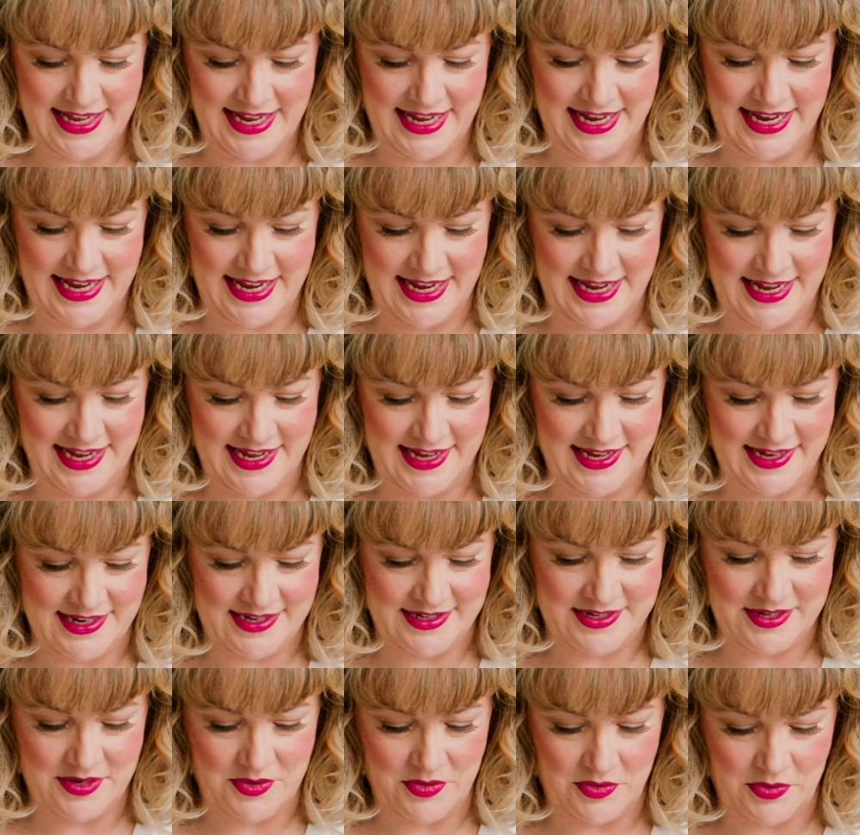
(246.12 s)
and
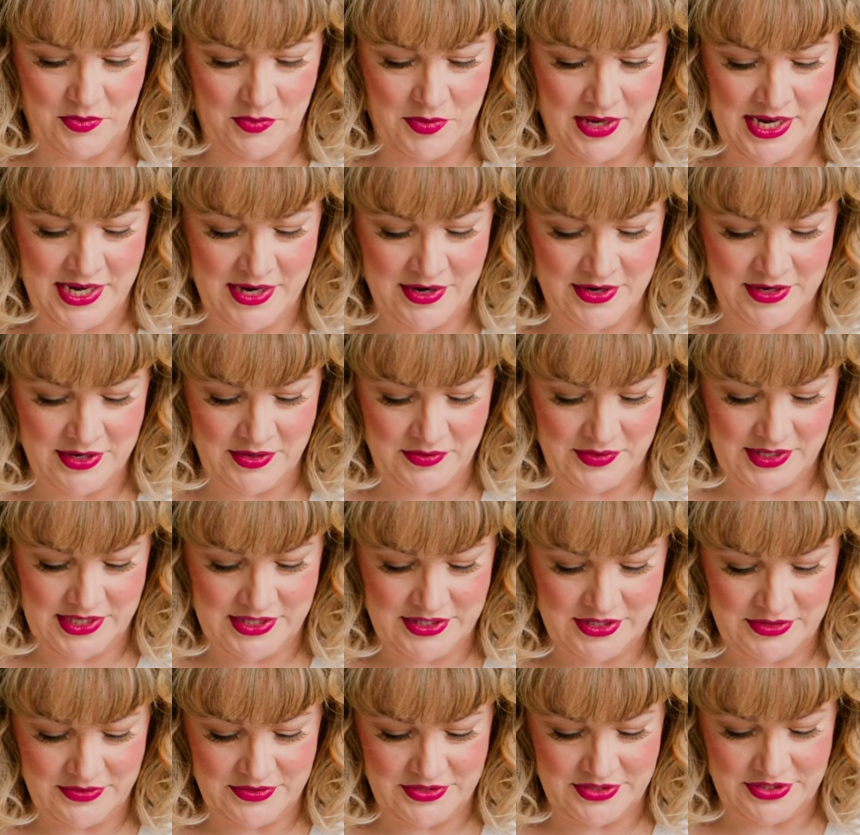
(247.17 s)
we are going
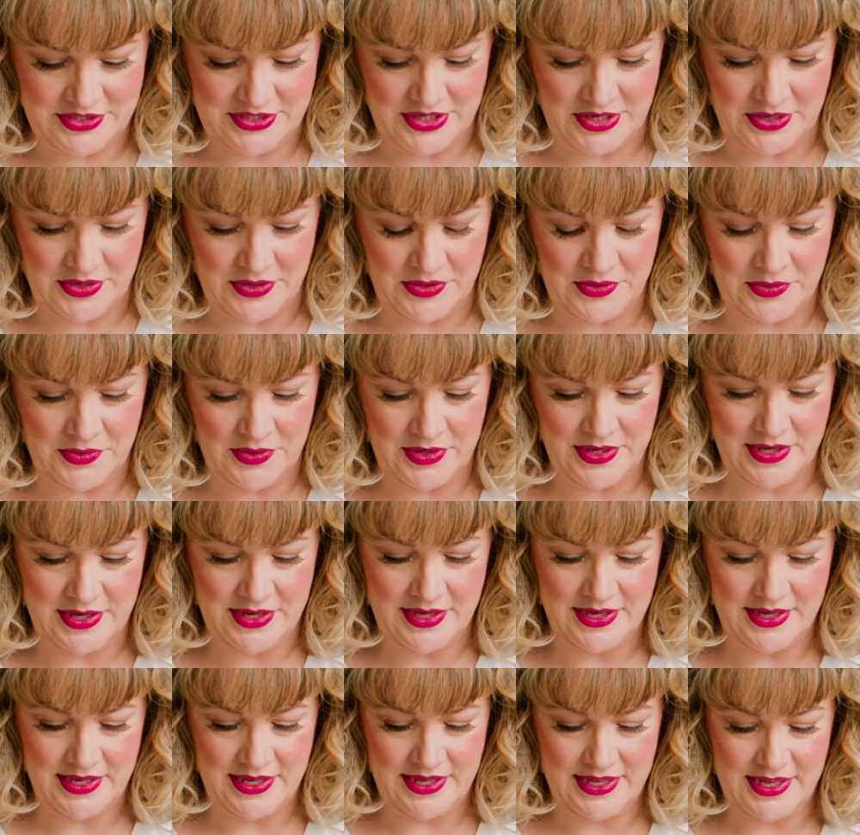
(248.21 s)
to sew
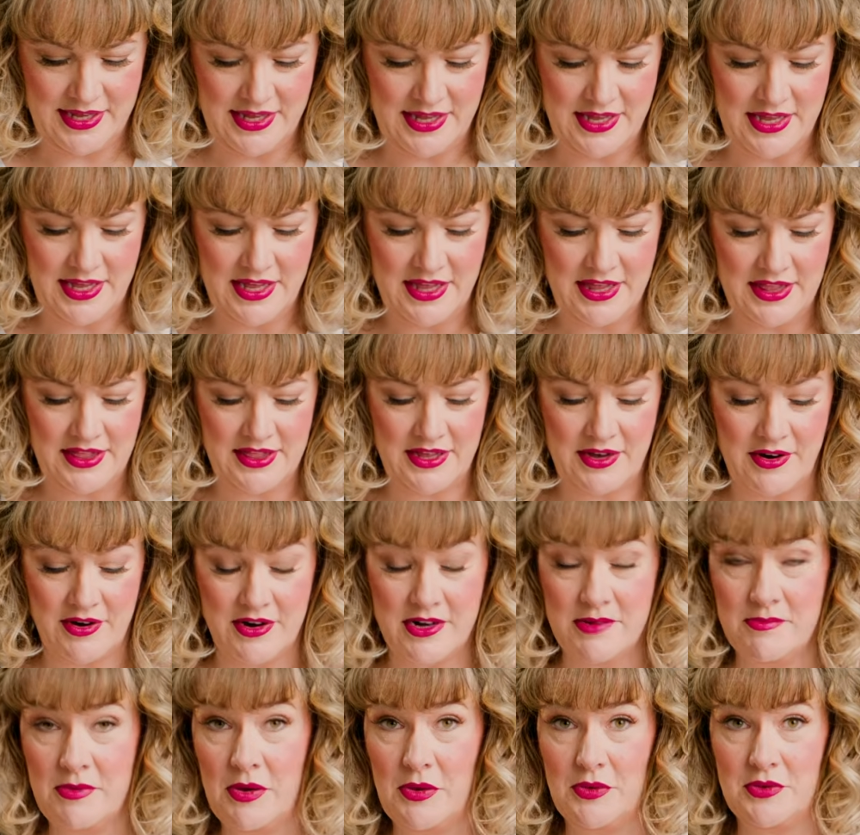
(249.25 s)
the
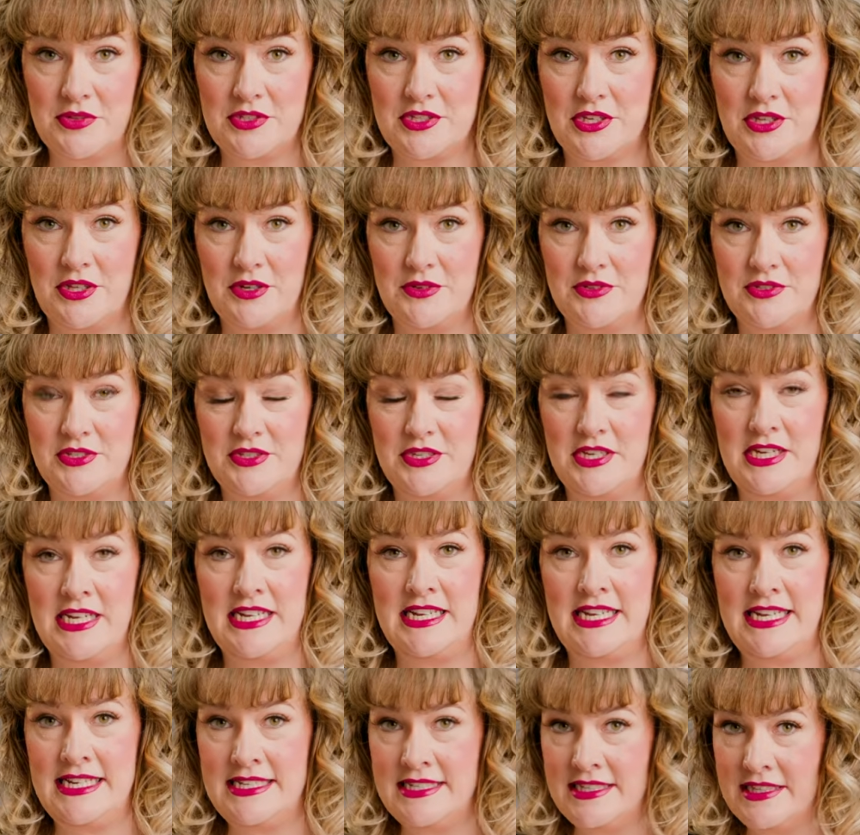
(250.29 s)
armholes closed. You
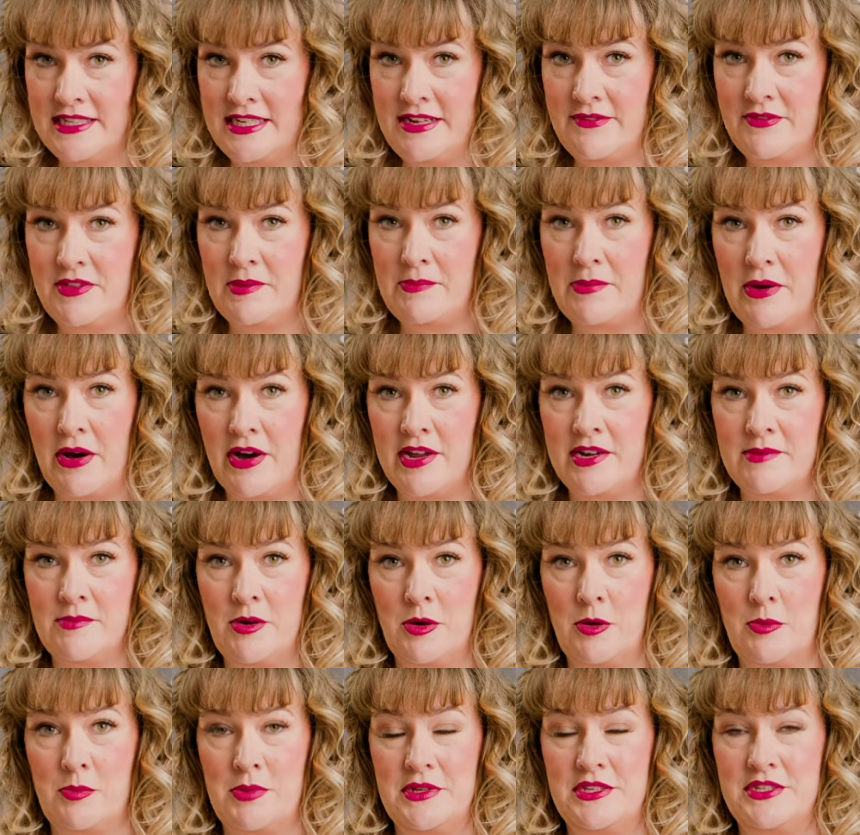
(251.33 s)
need to leave the bottom
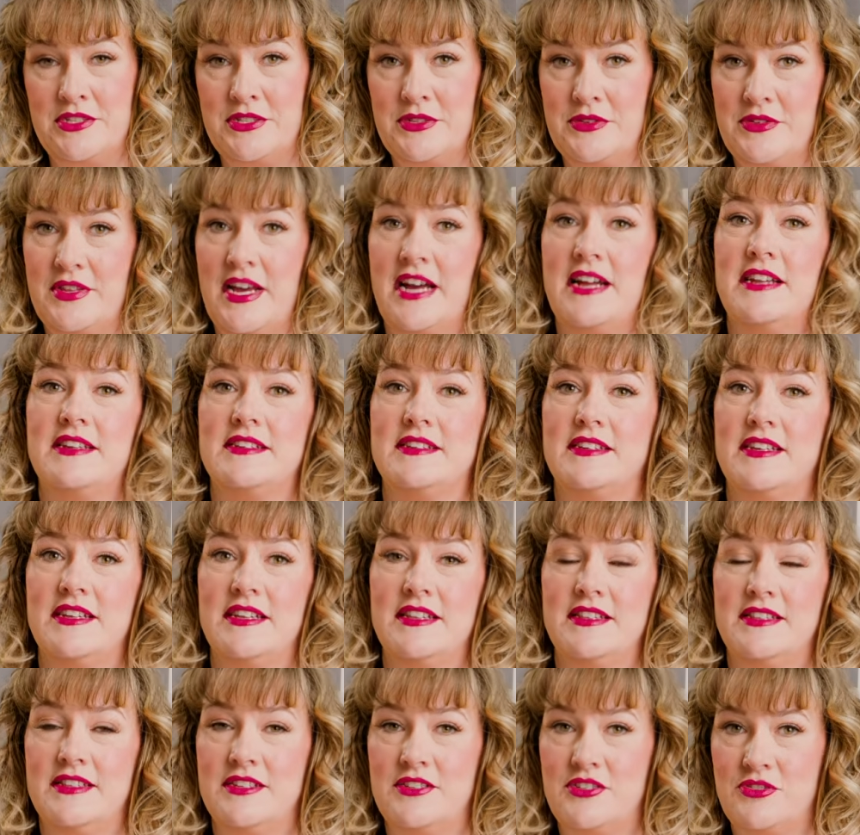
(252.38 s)
open so that
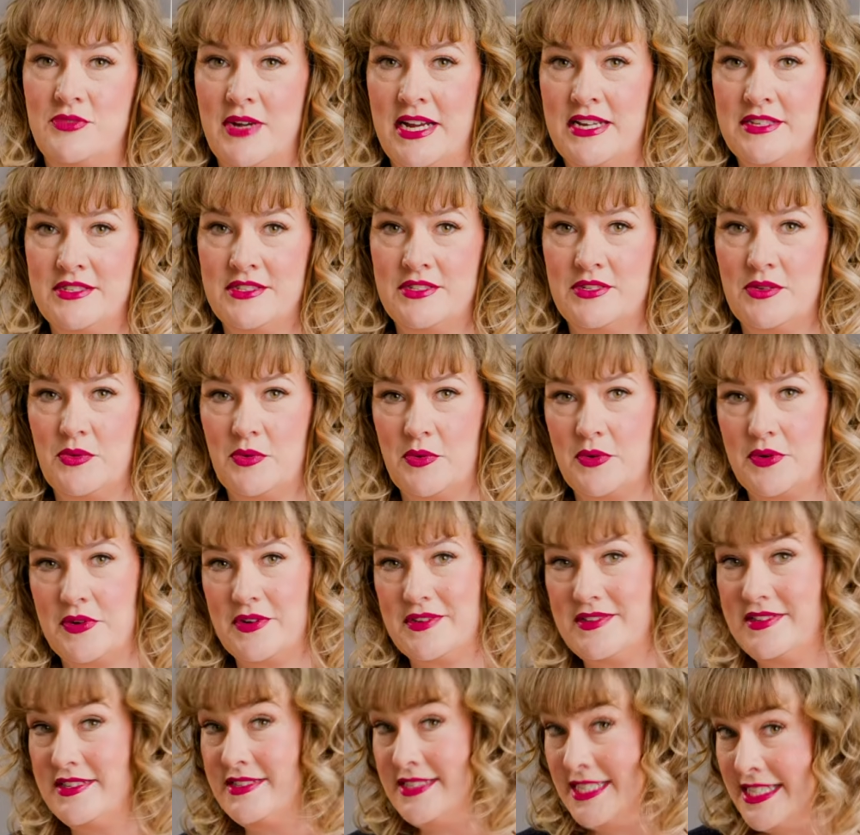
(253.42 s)
the dress or
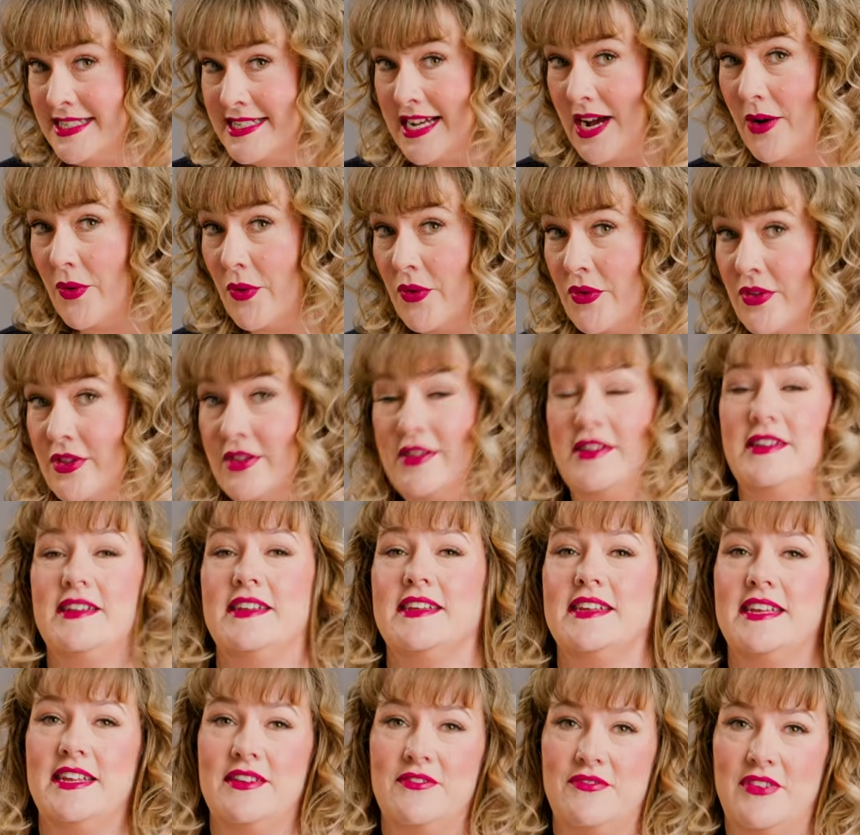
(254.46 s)
the tea towel
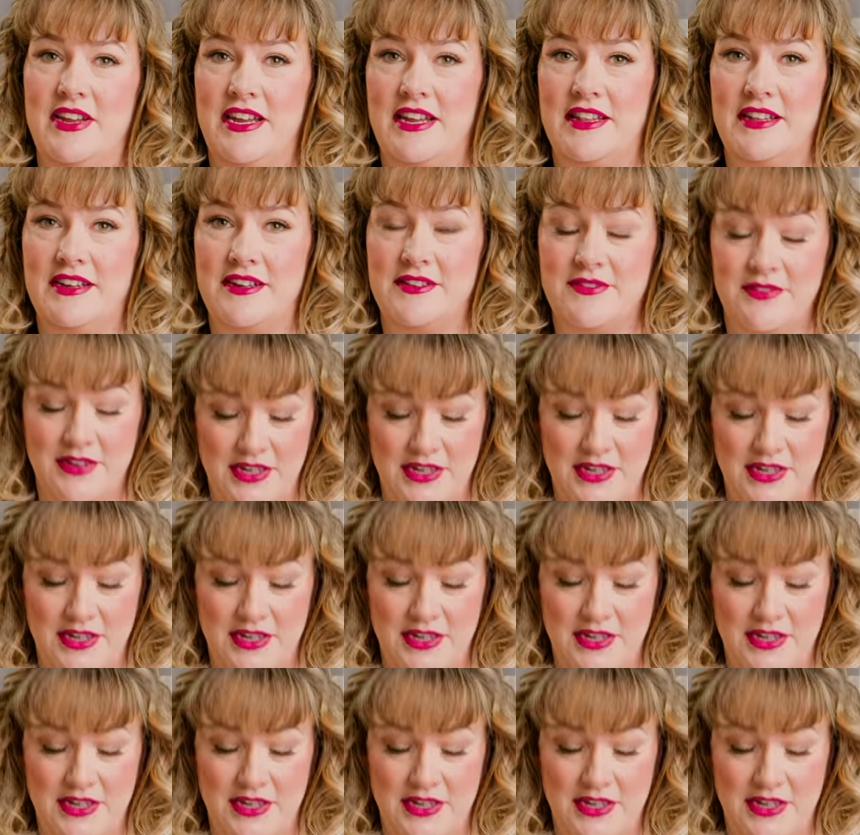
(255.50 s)
can fit in there.